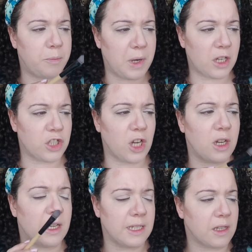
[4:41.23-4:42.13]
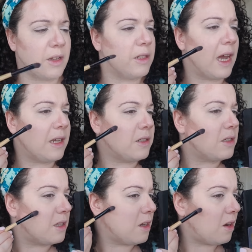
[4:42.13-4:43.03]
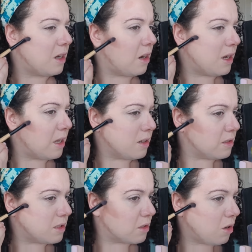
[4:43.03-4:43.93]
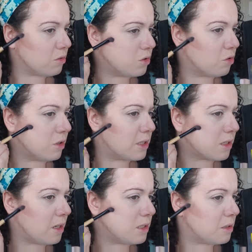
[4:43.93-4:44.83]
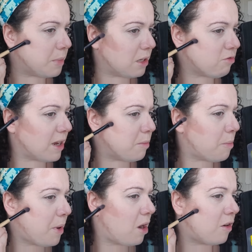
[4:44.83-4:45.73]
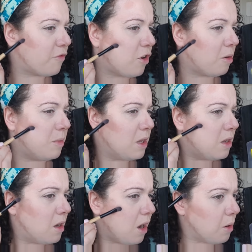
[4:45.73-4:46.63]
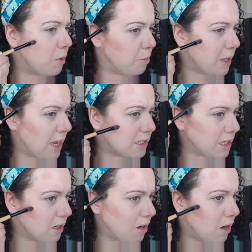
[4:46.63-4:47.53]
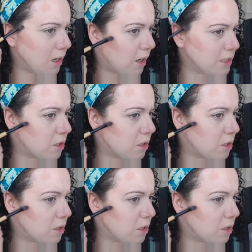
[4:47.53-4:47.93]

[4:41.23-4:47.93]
blusher is going, and the highlight and contour is going to be cream, apart from I will be adding a highlight.